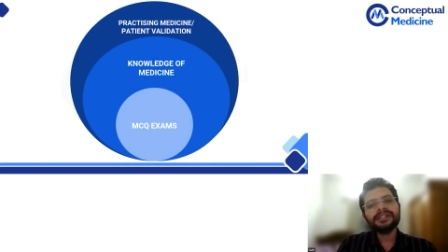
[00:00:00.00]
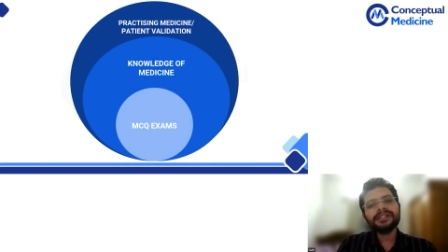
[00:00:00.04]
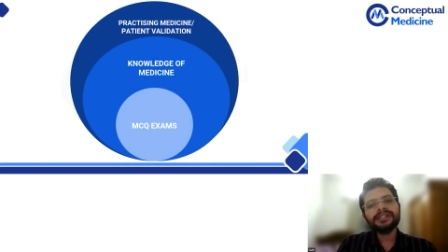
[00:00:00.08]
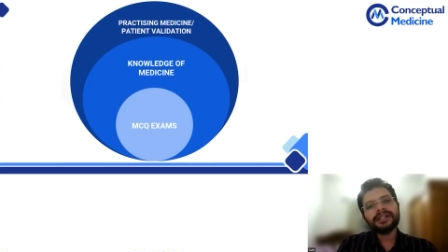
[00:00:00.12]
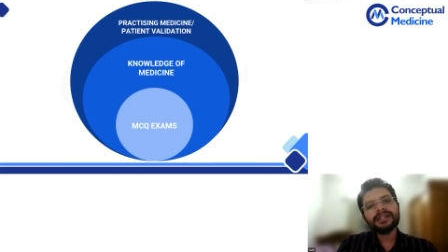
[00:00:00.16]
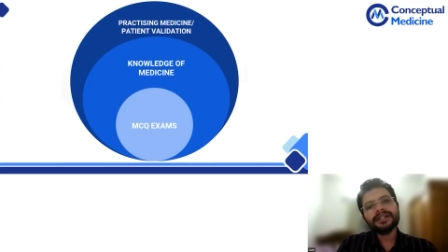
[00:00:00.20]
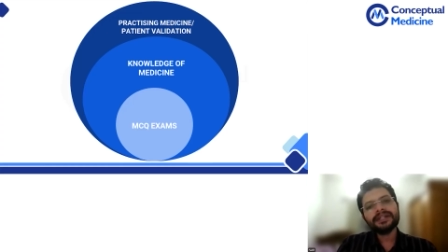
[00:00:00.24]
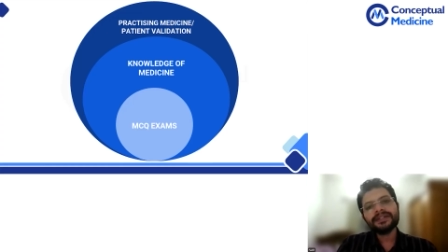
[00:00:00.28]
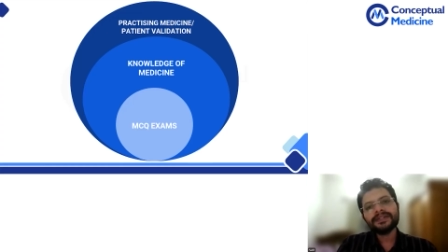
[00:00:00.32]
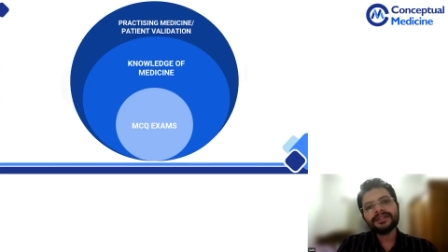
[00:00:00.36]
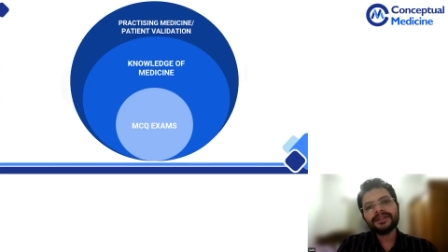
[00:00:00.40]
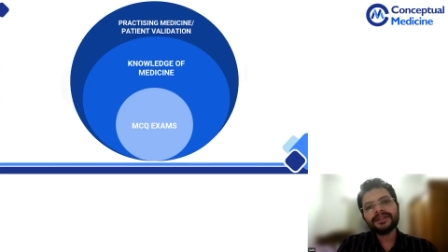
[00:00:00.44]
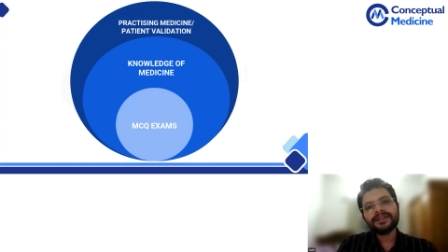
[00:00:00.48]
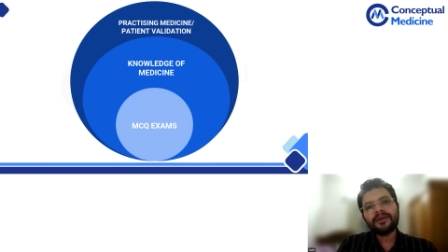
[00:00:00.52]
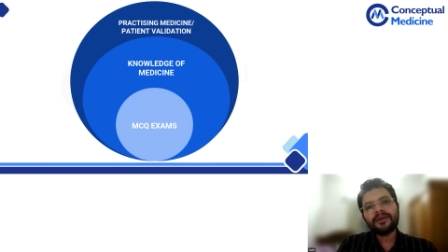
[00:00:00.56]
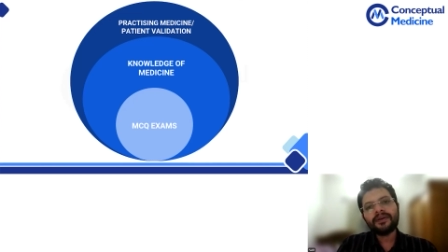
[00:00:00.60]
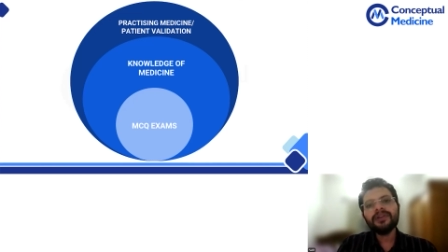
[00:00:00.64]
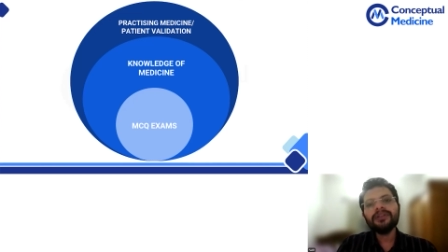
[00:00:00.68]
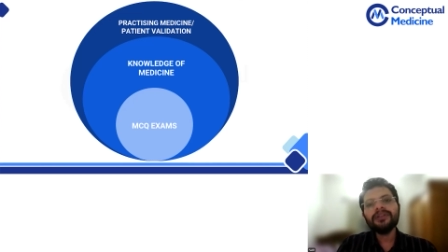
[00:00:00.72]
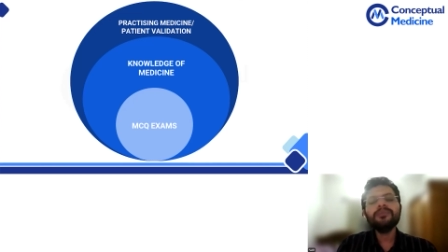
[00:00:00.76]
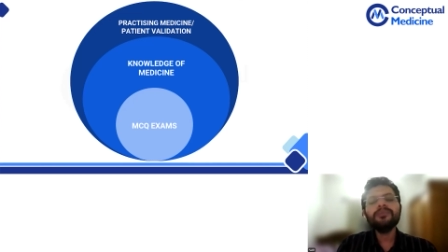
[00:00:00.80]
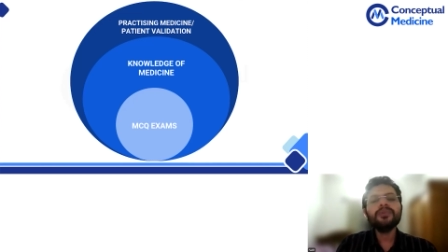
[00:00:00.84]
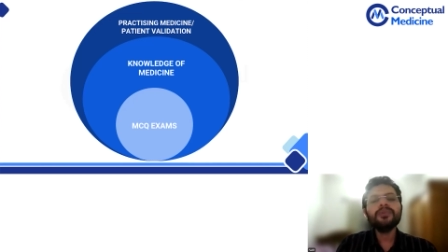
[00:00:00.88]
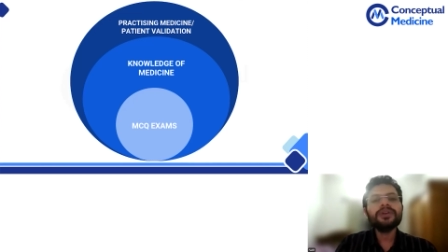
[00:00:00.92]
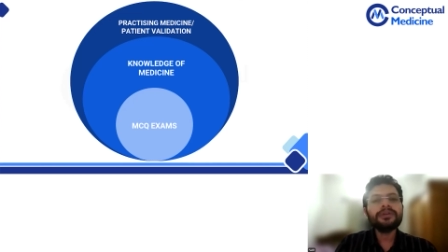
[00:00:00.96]
is all the
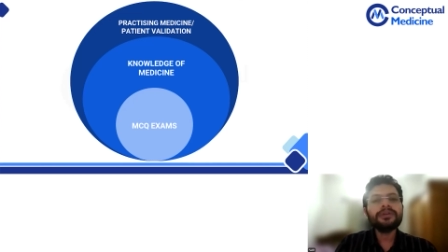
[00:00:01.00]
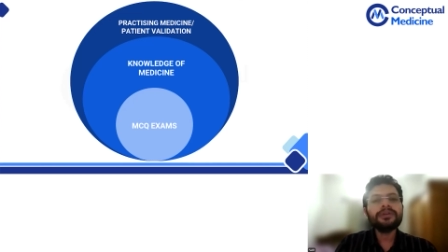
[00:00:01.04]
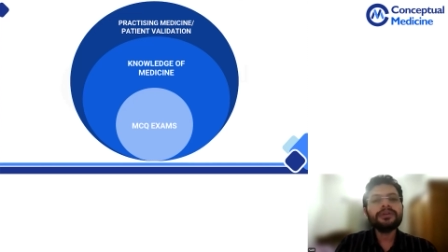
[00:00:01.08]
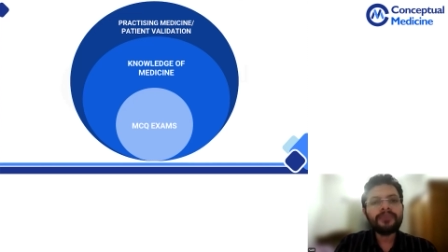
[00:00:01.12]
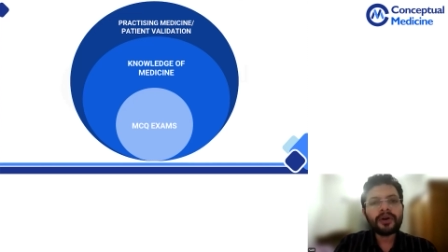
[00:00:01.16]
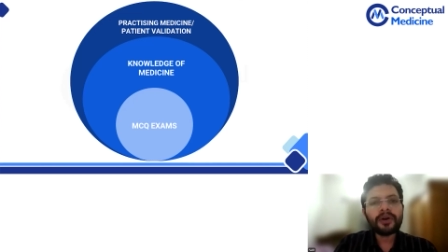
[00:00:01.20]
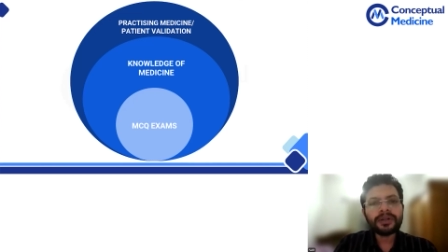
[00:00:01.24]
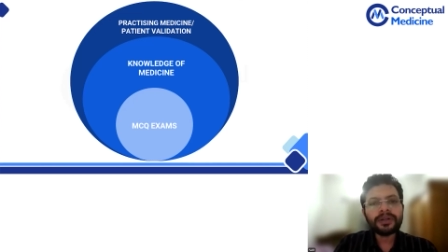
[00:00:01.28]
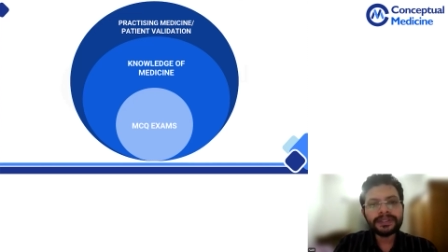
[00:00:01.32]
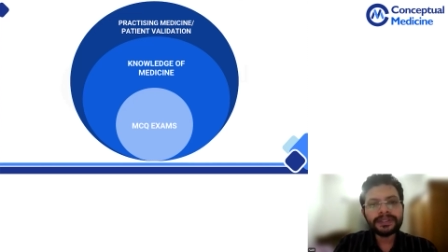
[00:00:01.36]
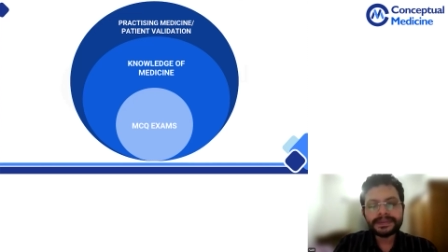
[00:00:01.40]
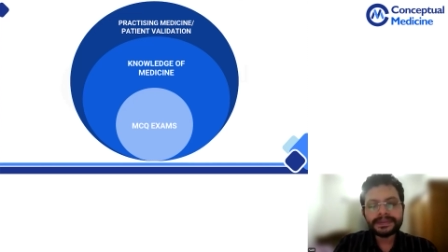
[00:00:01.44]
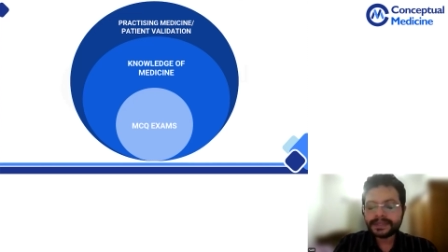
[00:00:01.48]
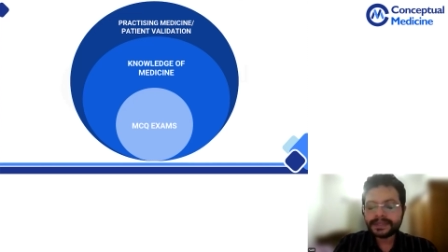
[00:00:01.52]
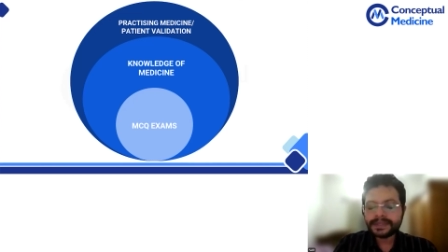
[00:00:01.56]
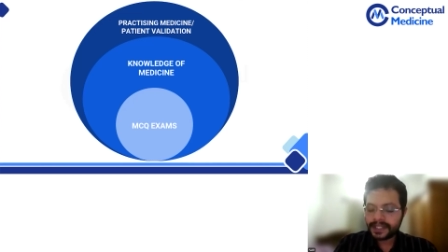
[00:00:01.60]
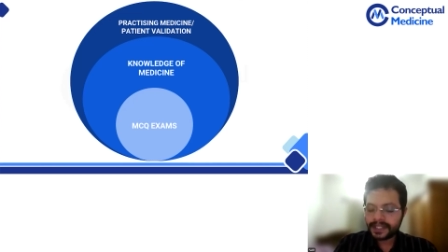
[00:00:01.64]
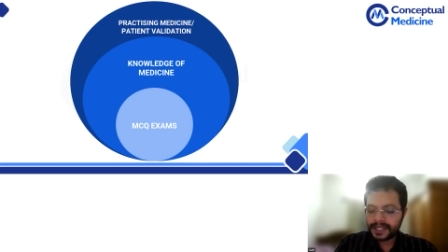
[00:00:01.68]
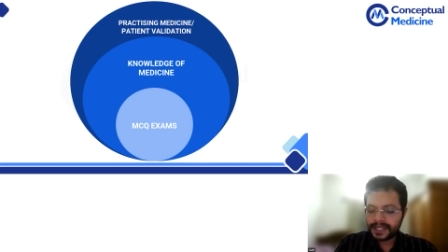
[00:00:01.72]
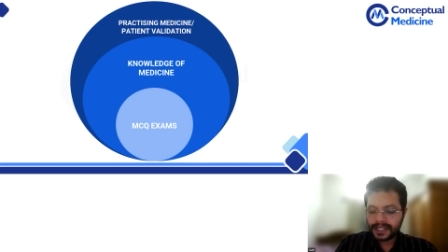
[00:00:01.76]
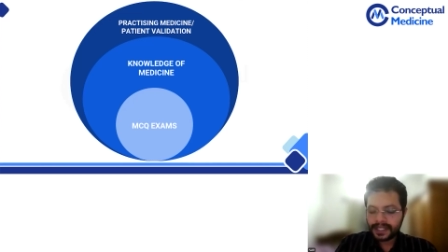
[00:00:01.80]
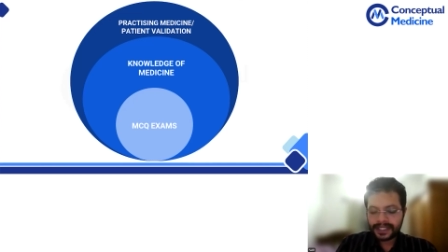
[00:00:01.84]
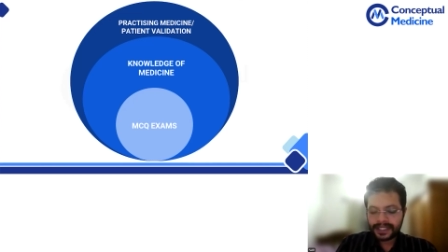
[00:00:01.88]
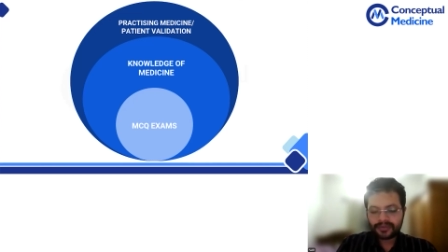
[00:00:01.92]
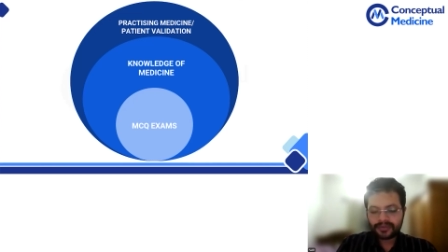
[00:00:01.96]
more important.
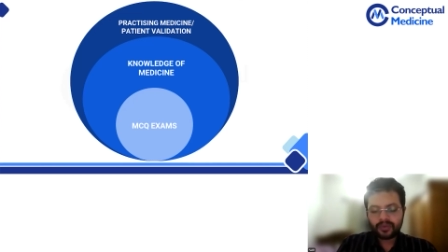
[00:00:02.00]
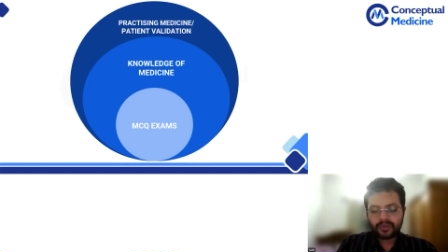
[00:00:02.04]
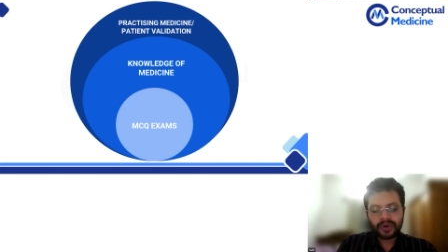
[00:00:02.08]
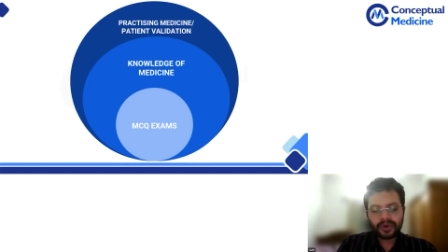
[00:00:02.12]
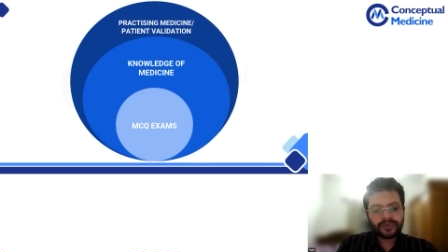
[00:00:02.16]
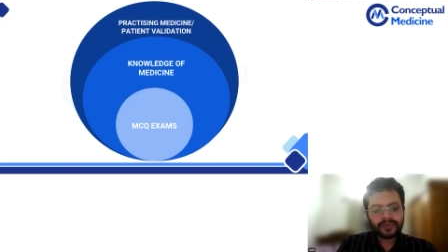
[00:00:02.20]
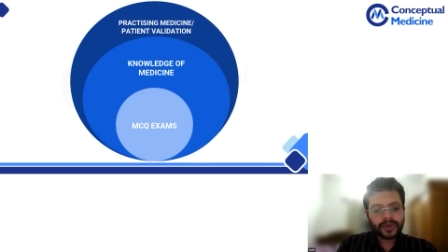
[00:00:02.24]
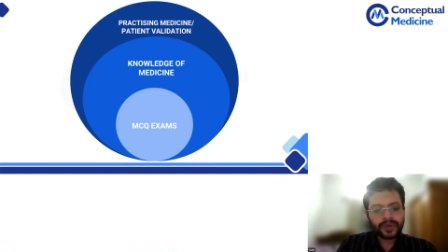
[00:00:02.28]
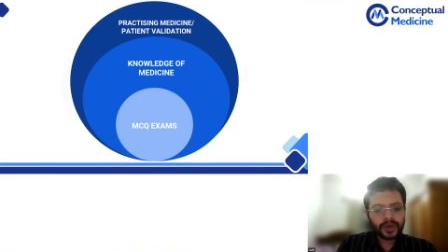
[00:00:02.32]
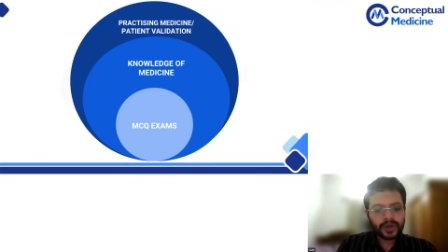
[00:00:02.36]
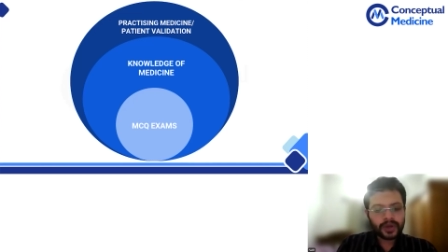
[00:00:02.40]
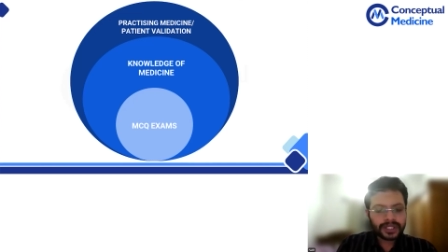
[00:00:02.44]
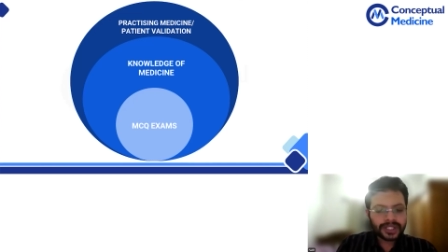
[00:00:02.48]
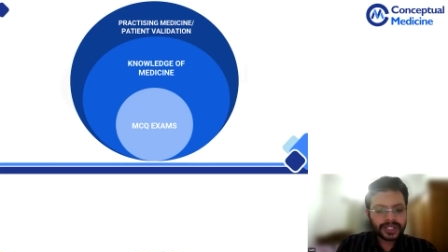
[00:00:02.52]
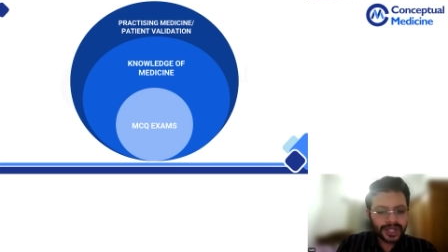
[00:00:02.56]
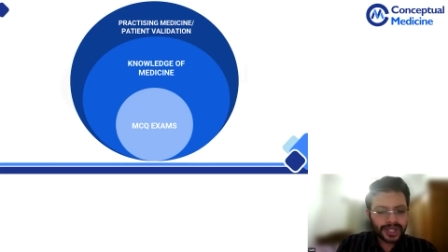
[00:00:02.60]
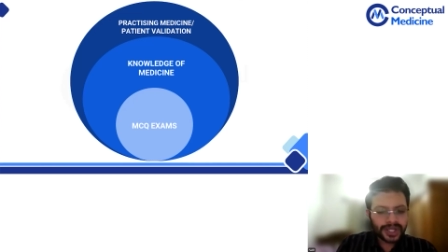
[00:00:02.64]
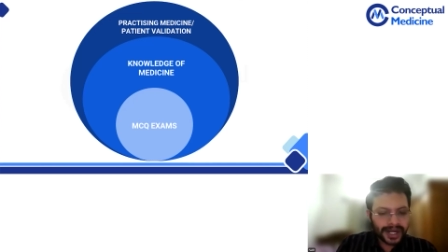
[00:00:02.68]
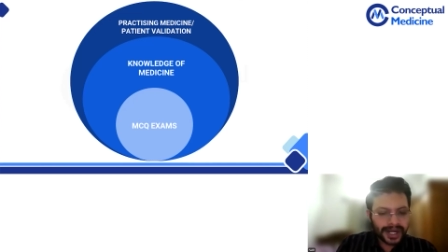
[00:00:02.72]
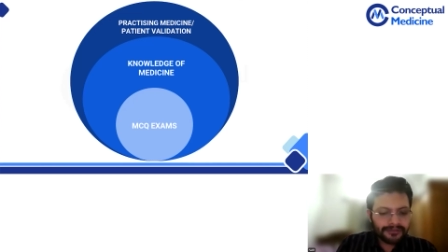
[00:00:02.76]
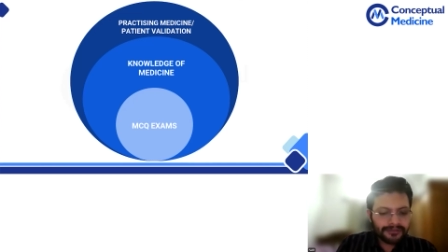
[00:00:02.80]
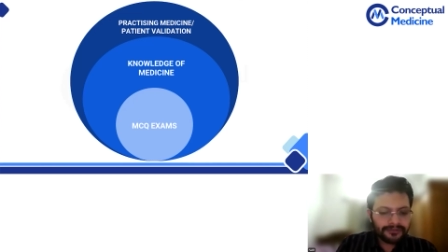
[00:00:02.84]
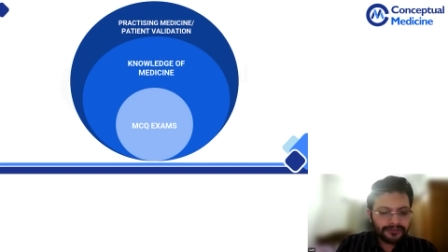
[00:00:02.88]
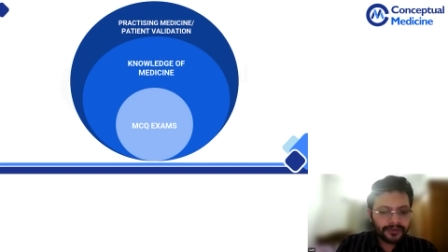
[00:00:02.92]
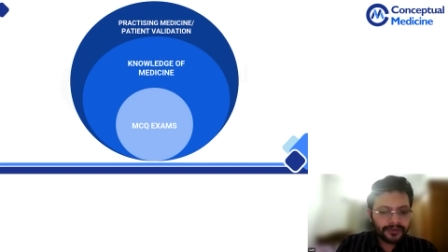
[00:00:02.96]
That's what we all
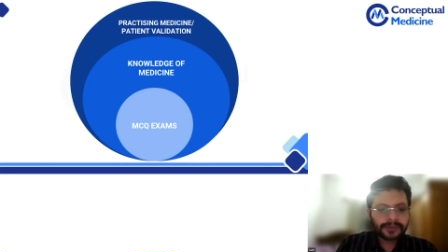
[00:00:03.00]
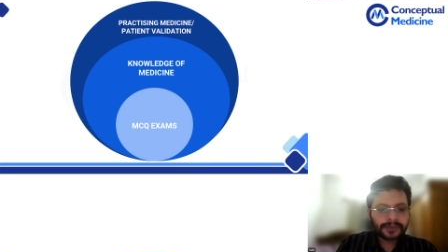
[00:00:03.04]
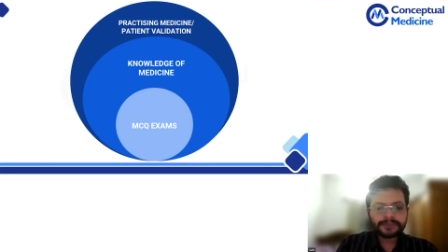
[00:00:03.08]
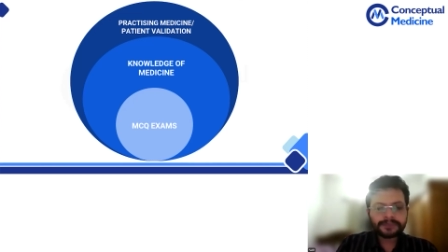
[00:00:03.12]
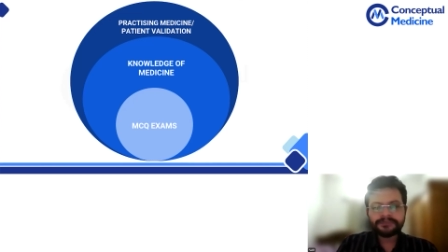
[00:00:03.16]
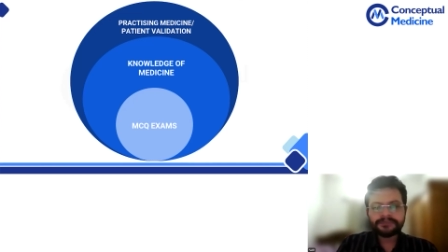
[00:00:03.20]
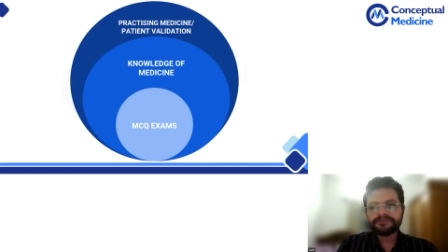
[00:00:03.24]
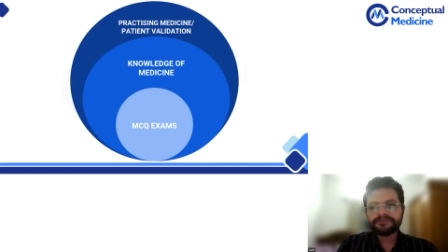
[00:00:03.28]
strive for.